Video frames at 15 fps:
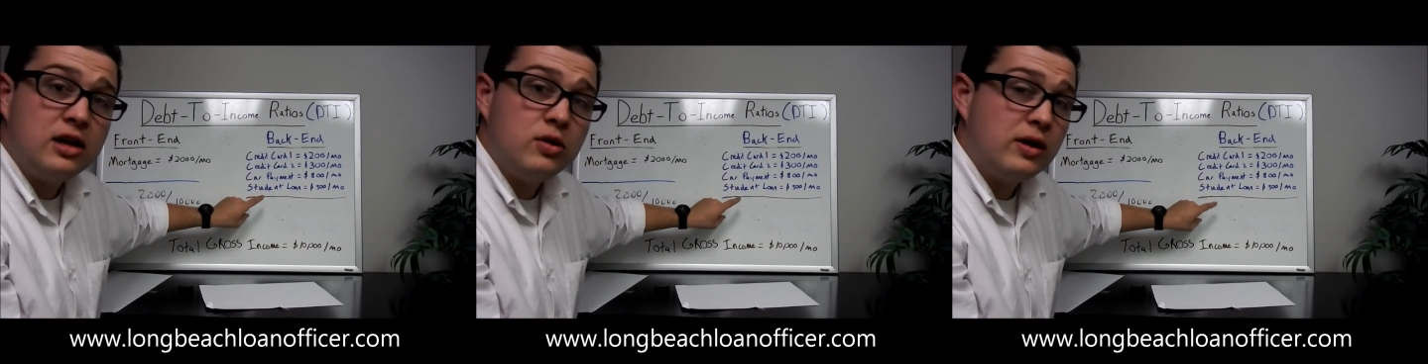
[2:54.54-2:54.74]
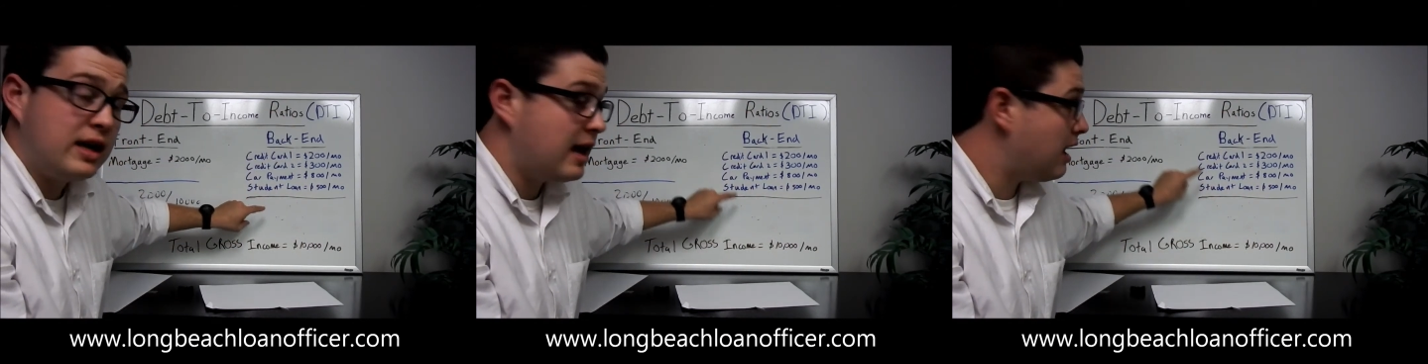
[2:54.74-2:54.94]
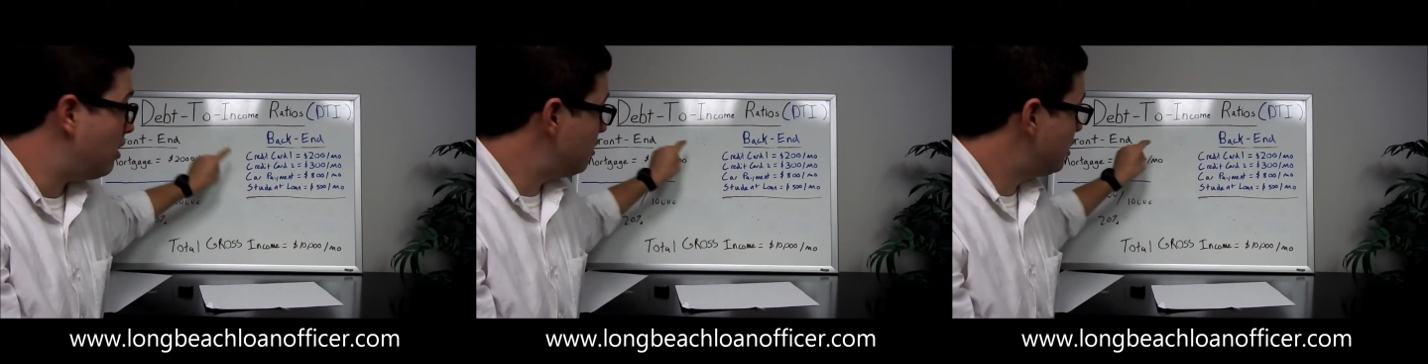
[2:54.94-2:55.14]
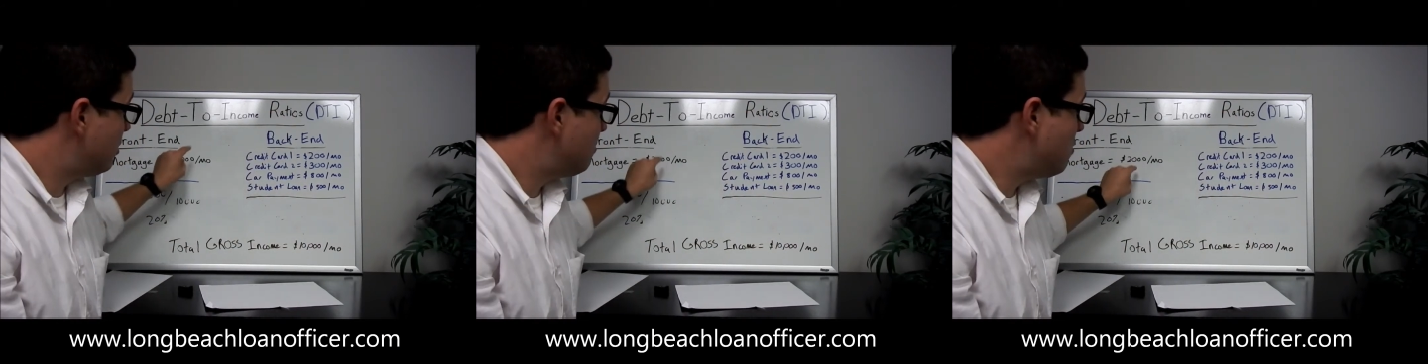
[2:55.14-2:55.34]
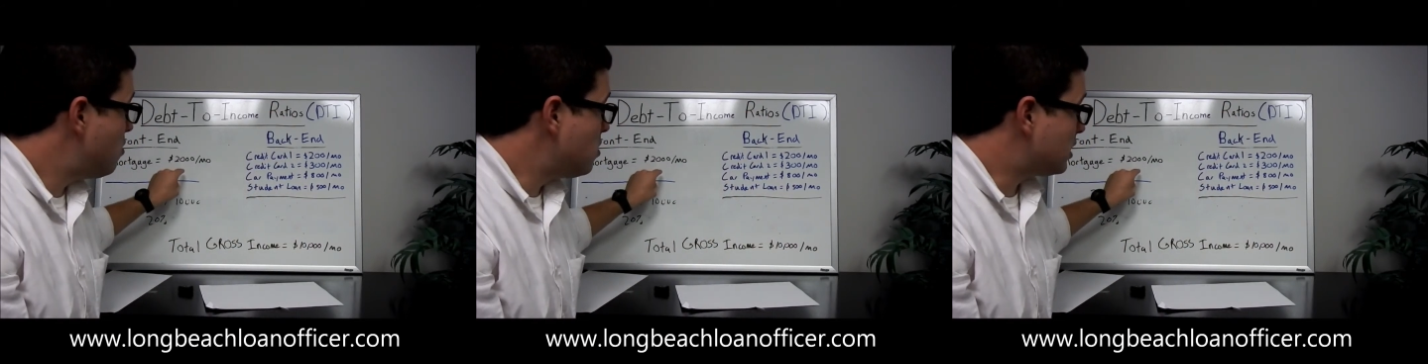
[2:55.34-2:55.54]
into account
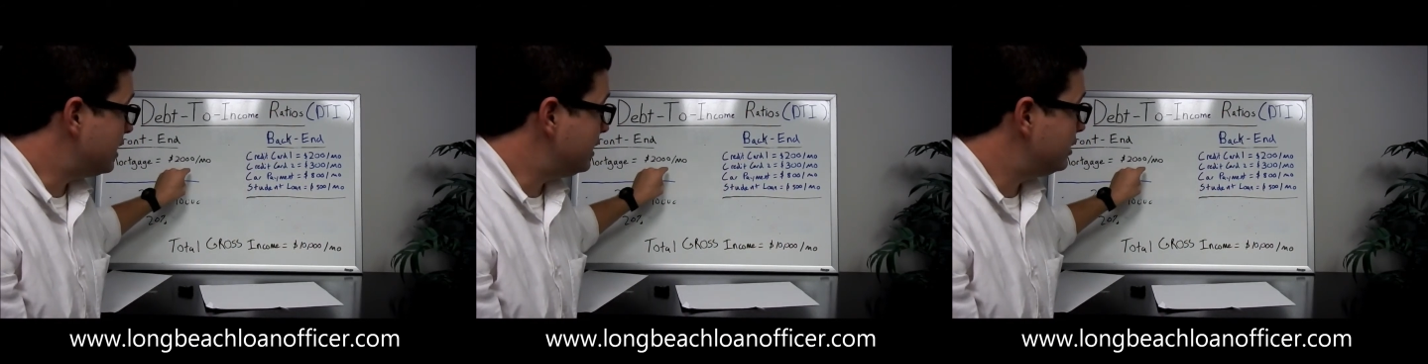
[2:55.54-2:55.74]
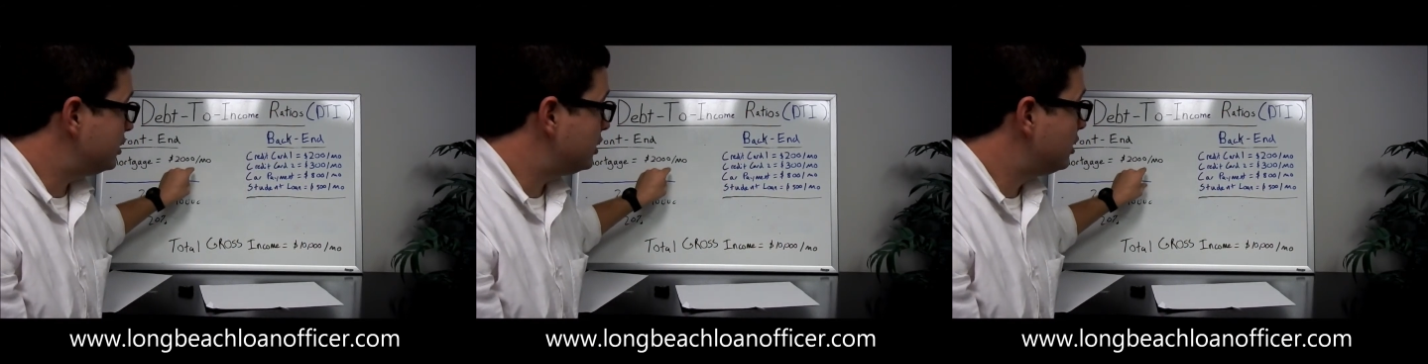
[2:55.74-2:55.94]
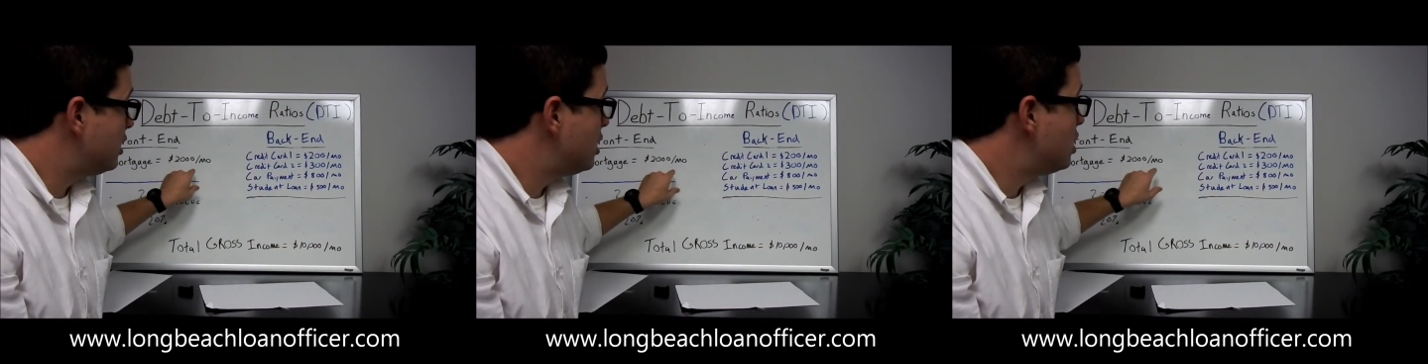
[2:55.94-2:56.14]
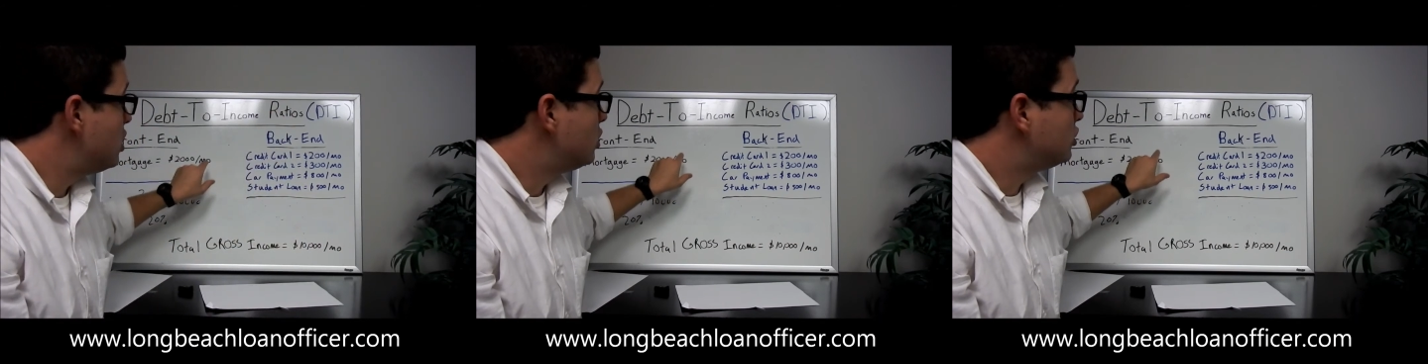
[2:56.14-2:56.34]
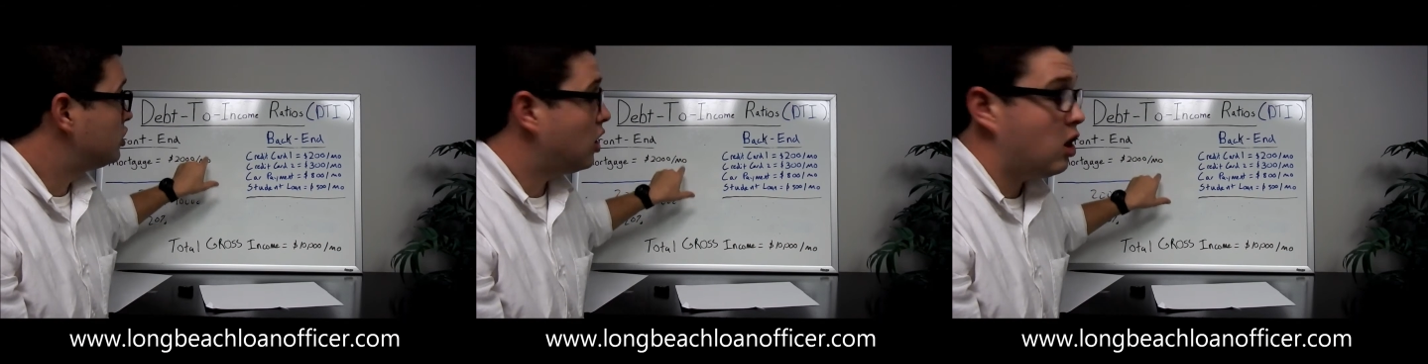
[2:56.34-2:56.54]
your mortgage.
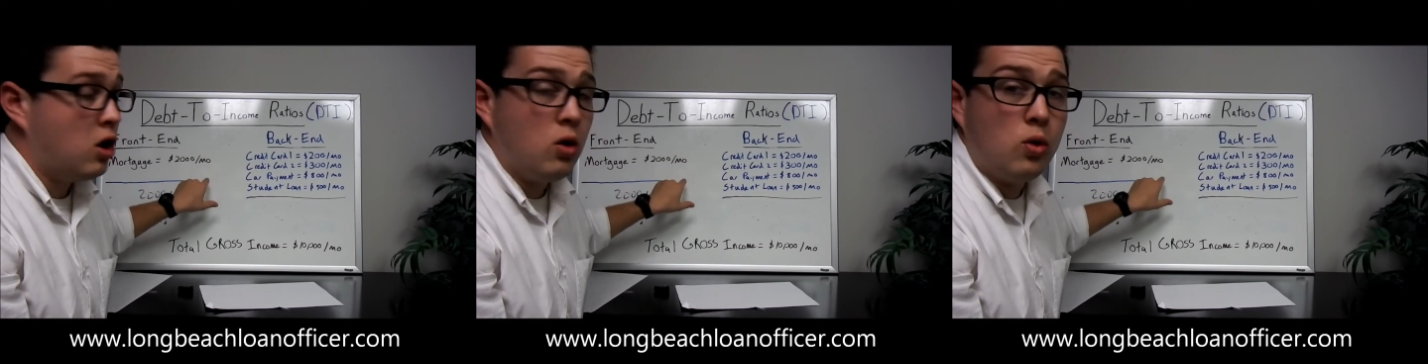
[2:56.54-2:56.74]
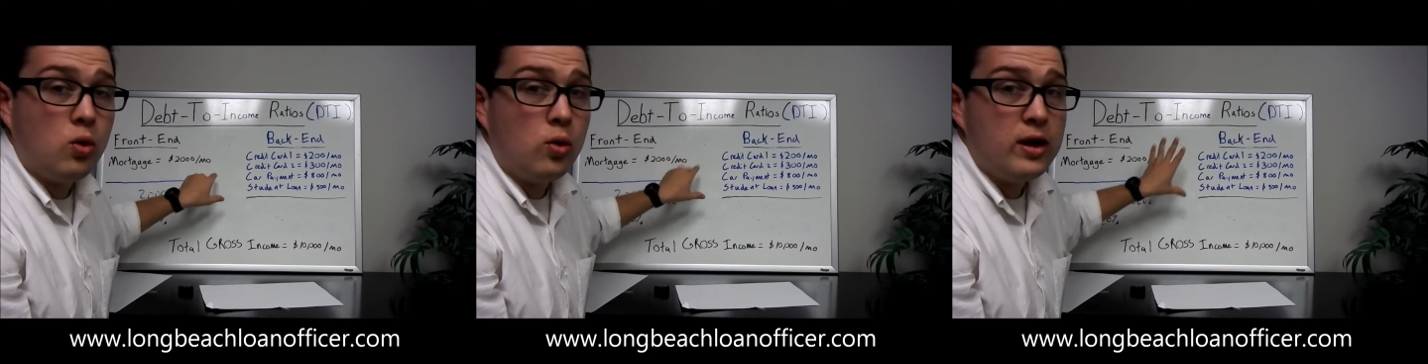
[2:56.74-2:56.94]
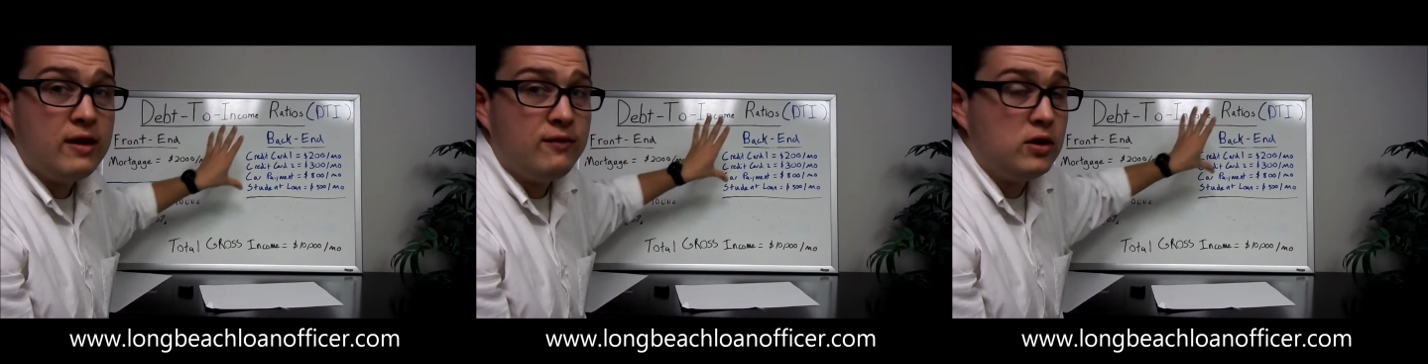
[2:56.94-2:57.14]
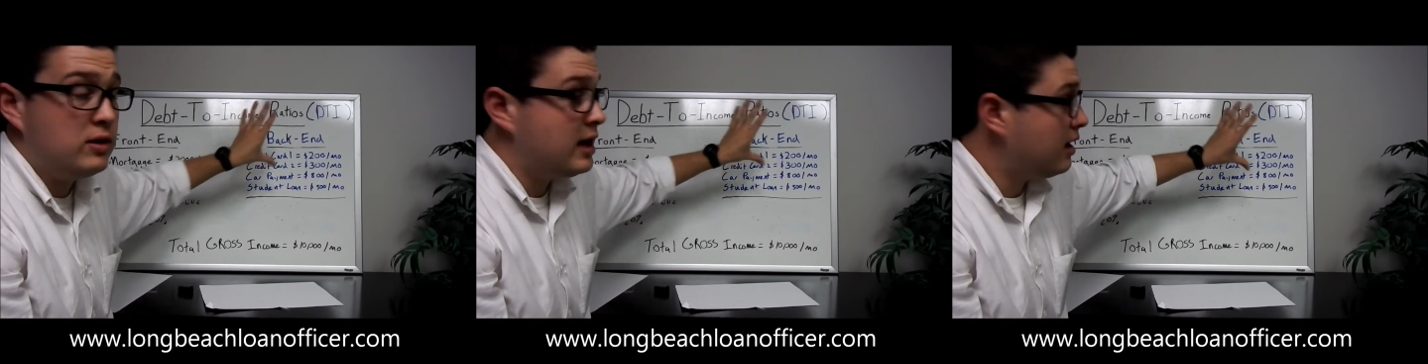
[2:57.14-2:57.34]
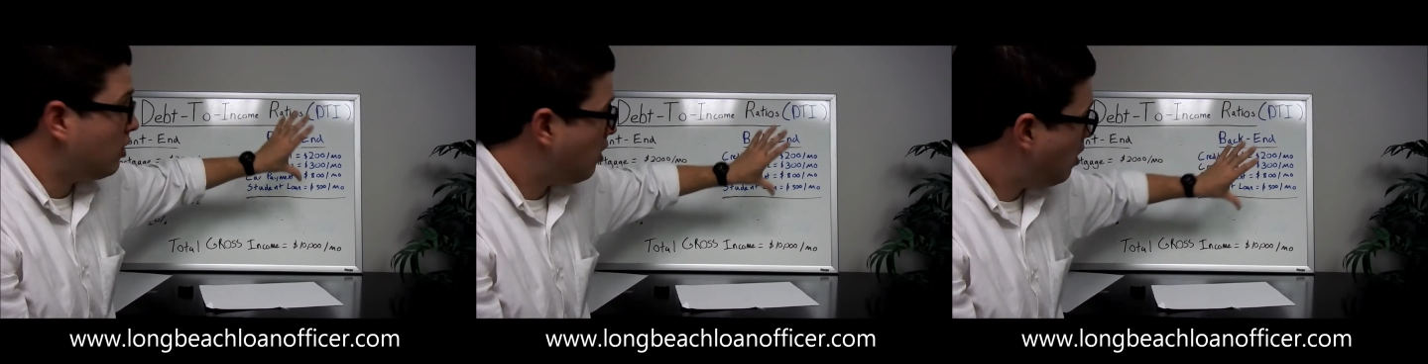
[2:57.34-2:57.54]
So if you
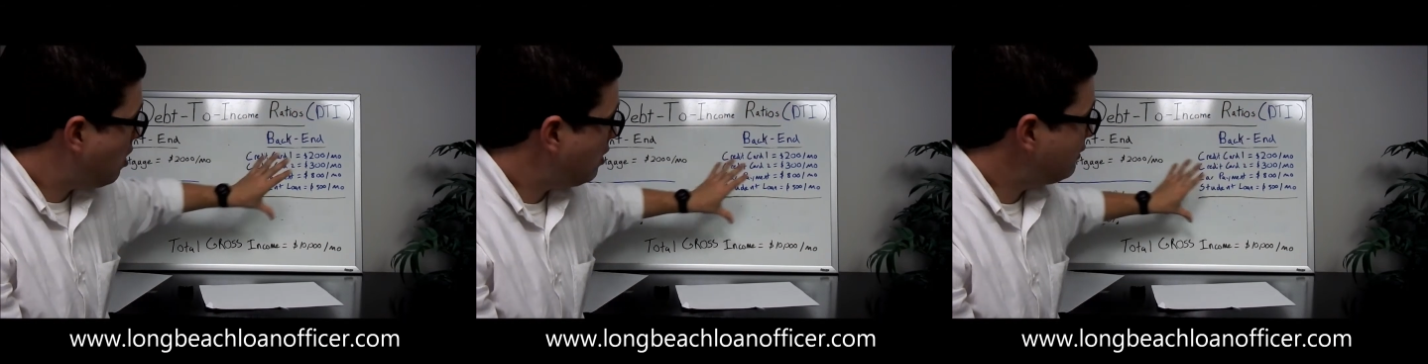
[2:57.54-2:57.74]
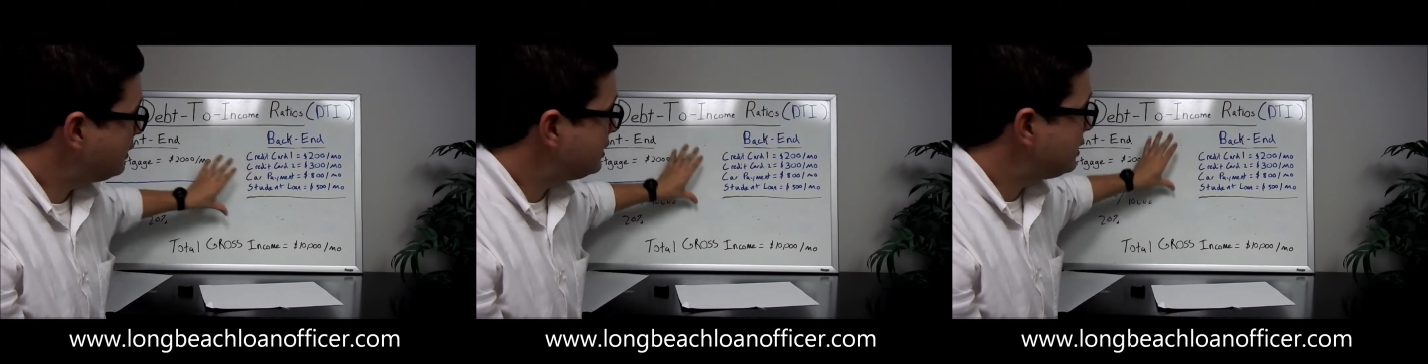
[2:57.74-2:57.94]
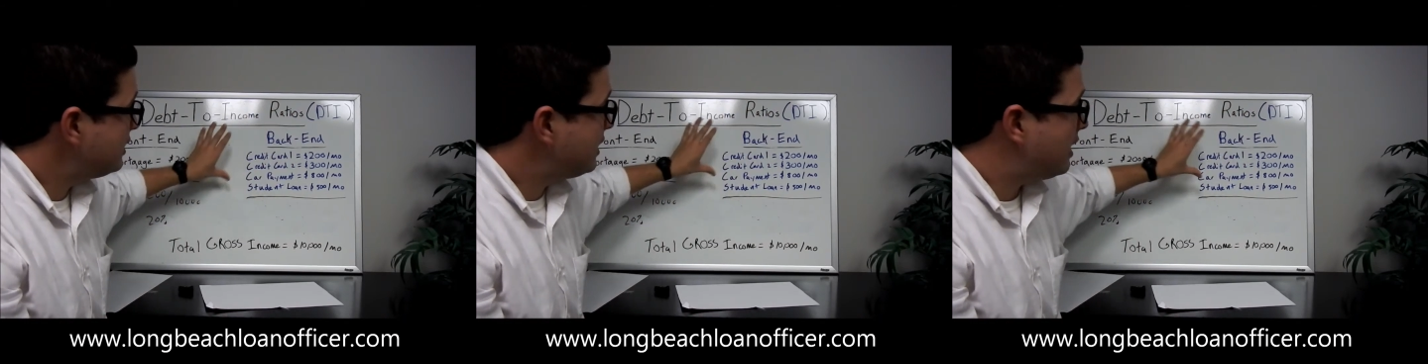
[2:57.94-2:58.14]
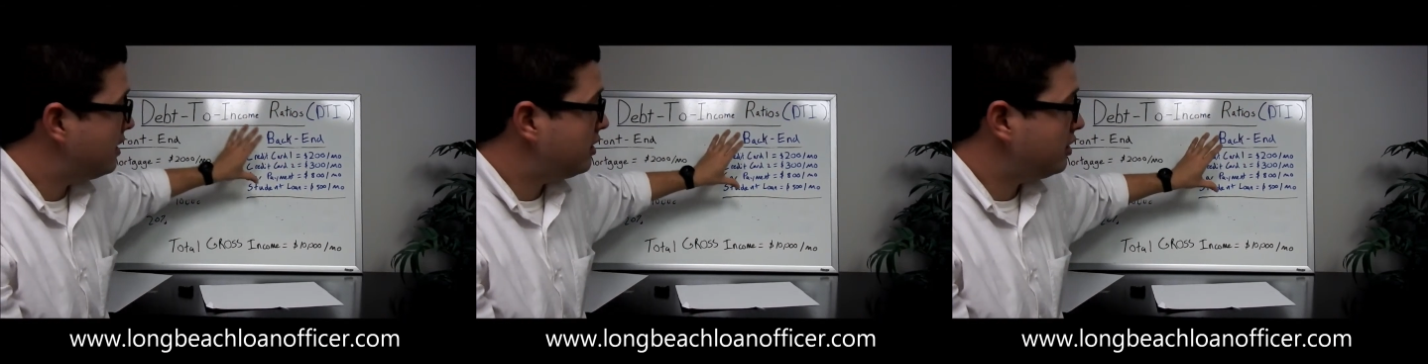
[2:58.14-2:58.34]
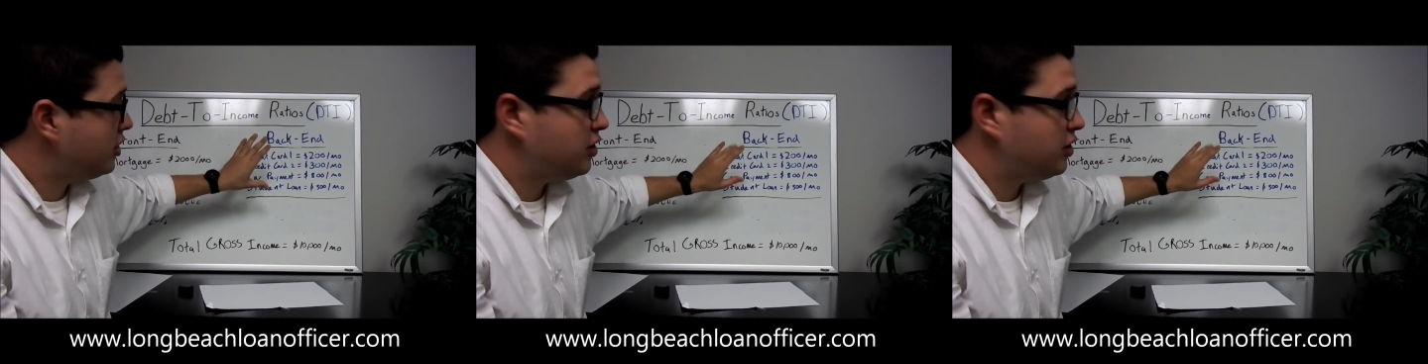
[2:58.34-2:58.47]
take all of this together,